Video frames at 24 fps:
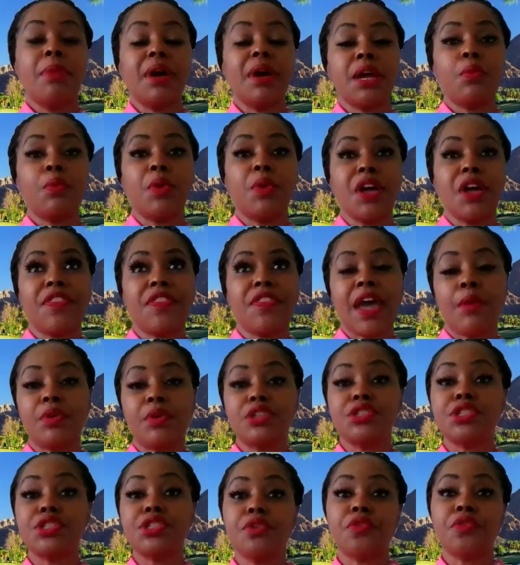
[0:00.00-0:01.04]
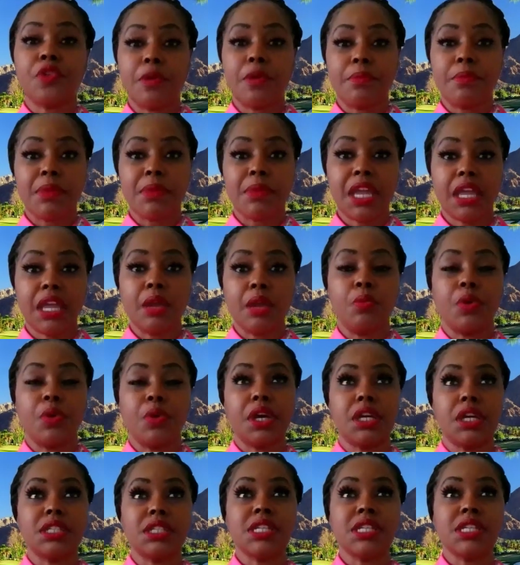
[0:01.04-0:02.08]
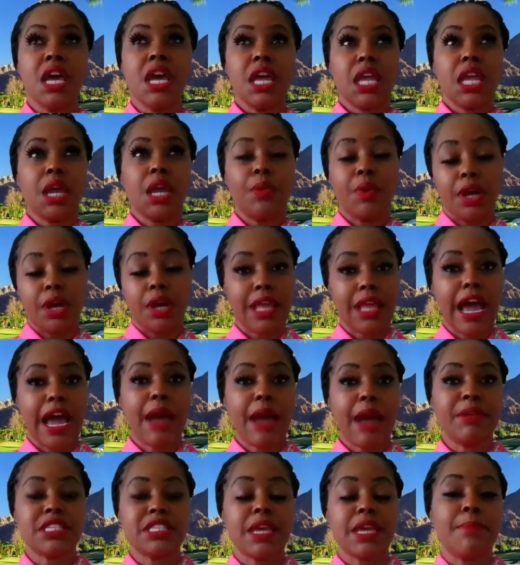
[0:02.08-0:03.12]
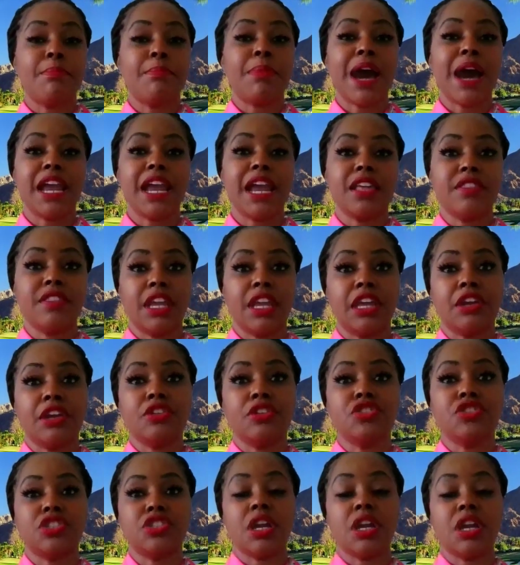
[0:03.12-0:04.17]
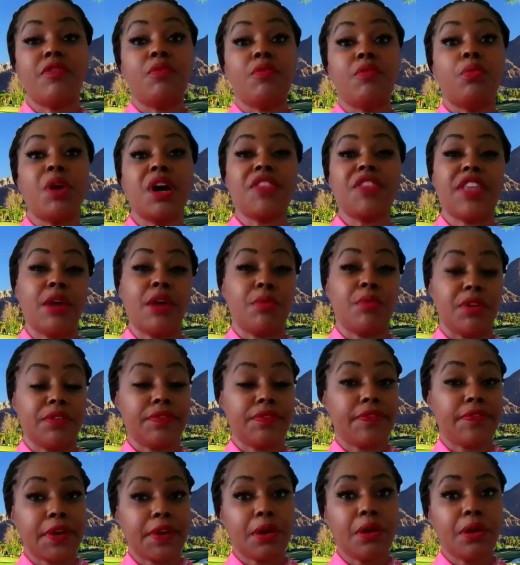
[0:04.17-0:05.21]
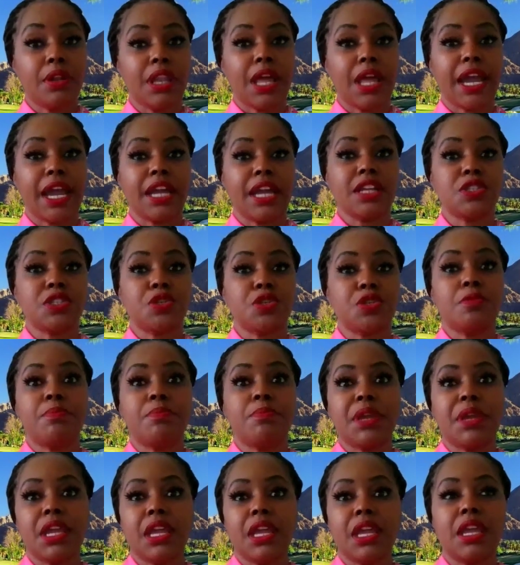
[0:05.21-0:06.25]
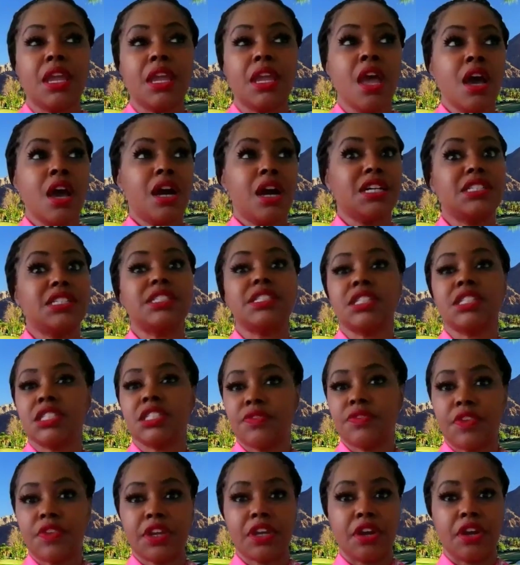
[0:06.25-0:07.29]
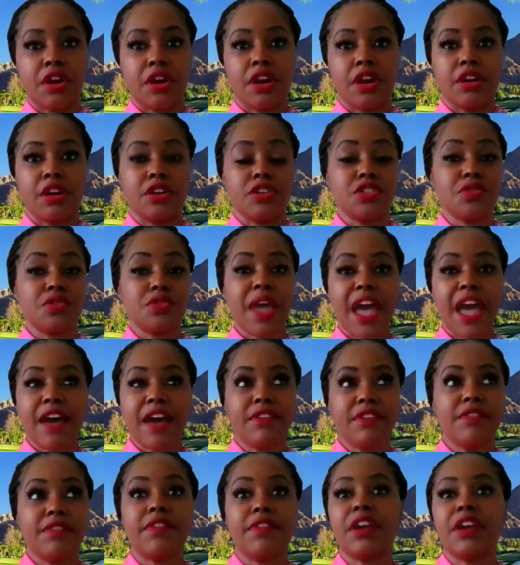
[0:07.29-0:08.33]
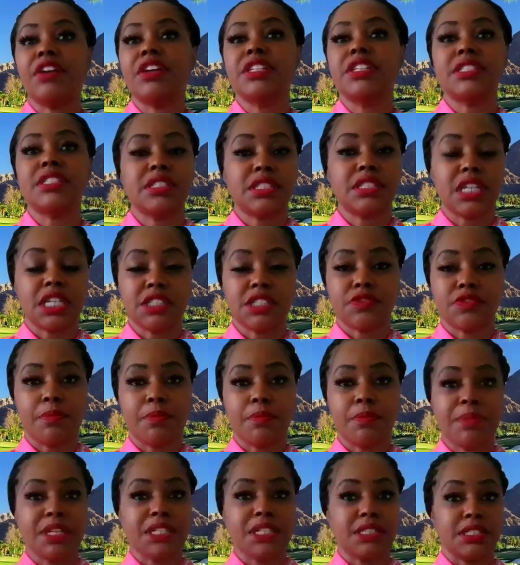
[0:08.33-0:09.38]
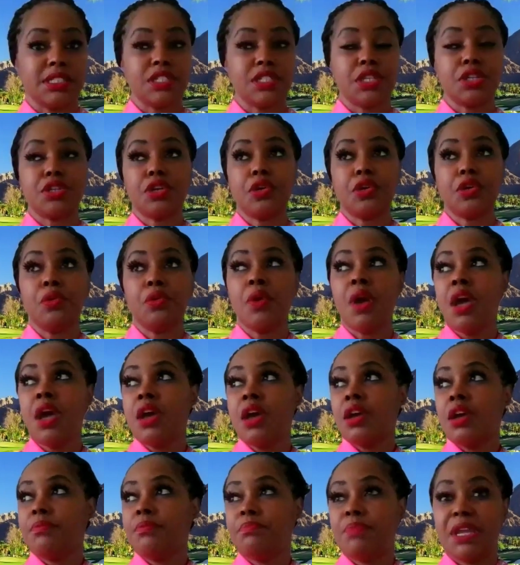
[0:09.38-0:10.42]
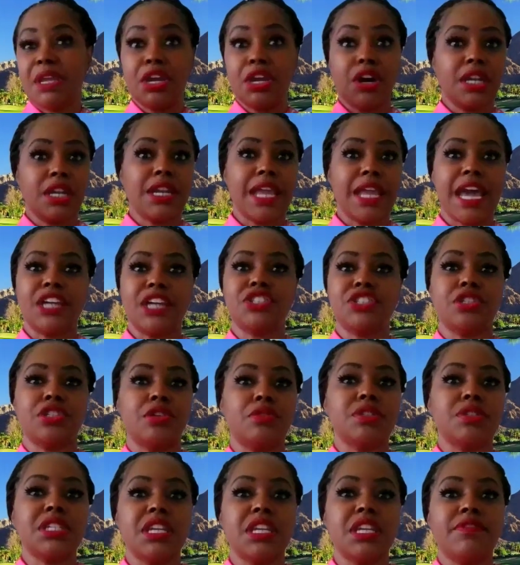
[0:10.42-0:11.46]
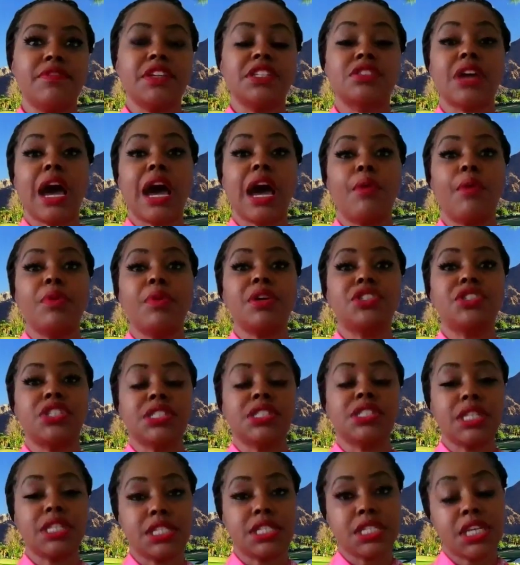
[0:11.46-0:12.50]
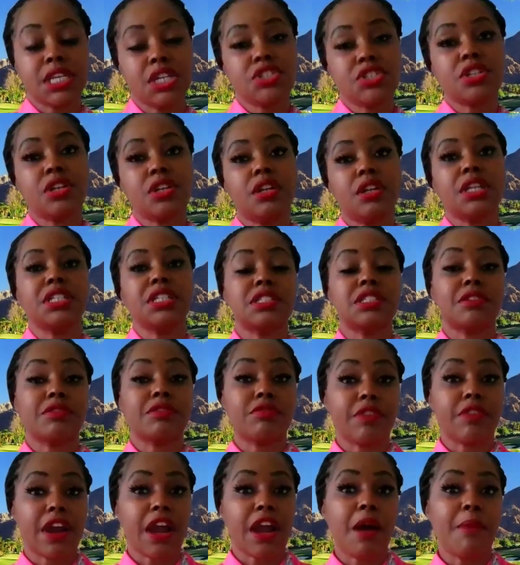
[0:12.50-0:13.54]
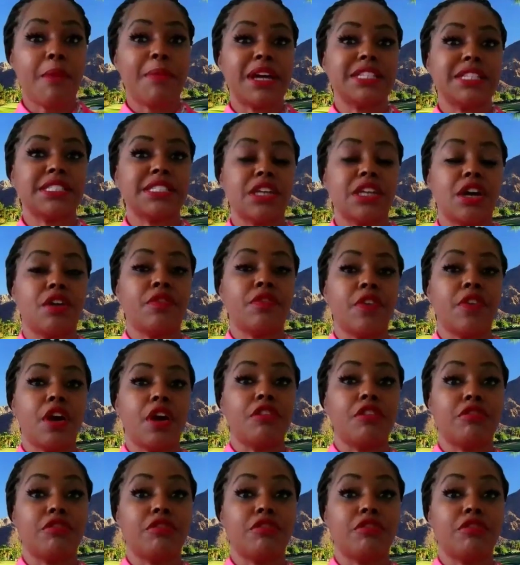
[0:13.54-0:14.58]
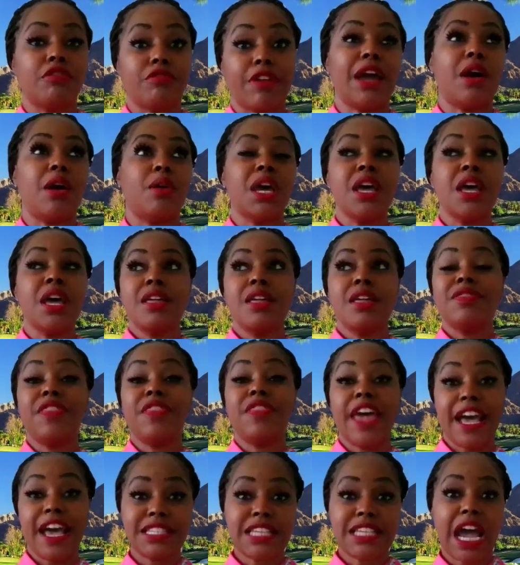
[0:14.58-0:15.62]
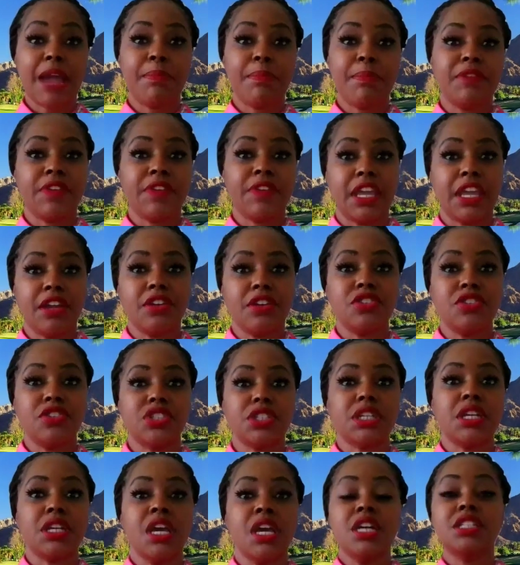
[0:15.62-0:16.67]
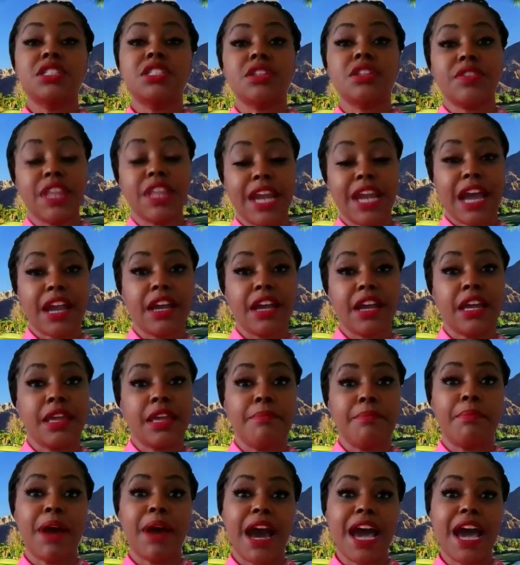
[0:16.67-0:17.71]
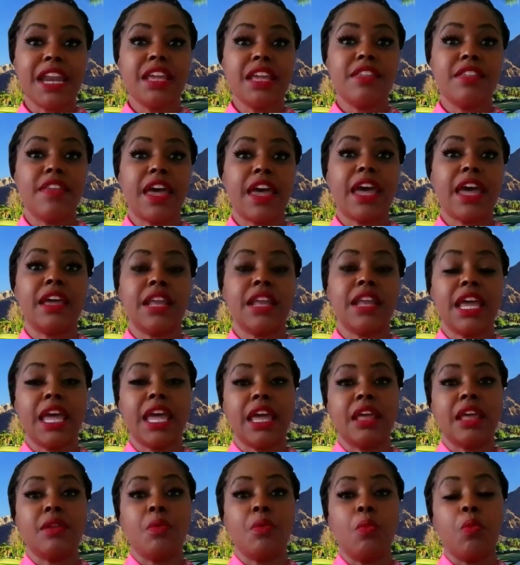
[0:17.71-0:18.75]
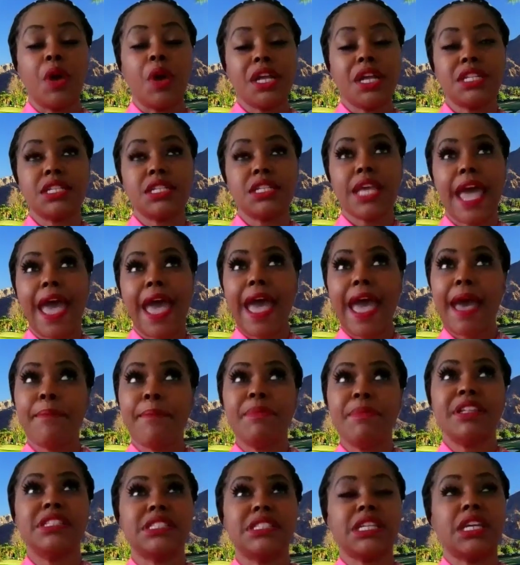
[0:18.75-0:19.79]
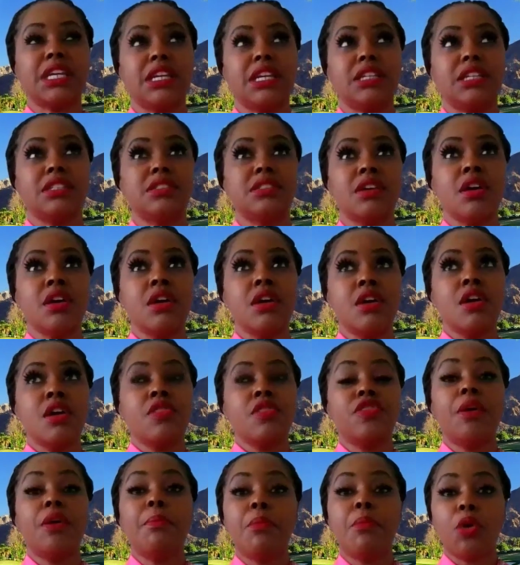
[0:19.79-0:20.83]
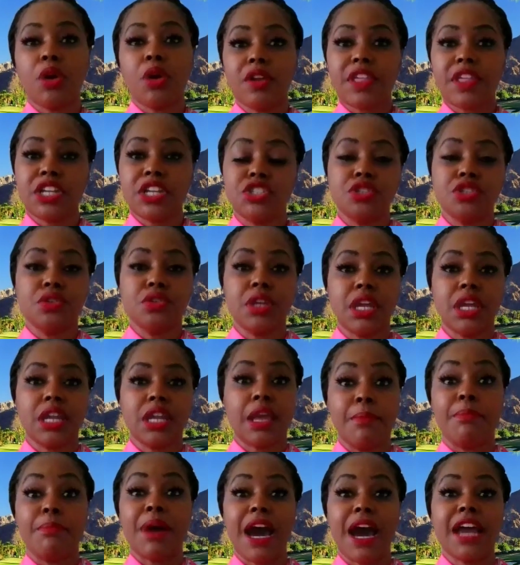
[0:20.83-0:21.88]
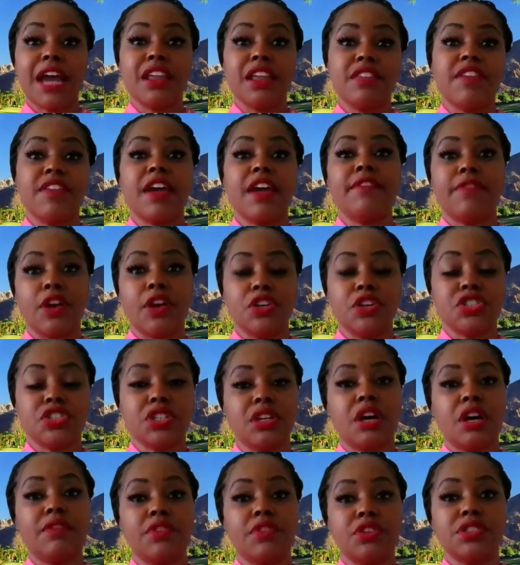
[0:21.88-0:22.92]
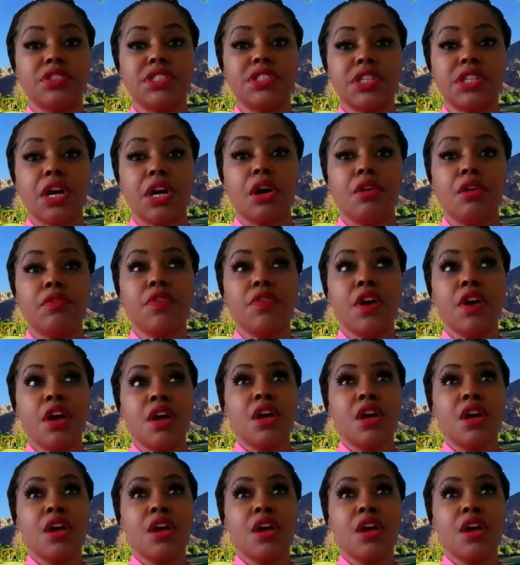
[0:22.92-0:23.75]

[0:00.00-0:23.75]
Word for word: But what that would do for me was it would allow me to embody the energy of what that would feel like to be a six figure earner, to have a very successful business, to do be on national TV. So I would just intentionally surround myself around that type of energy so that I could embody that. And what happens is, the more that you can embody that version of yourself,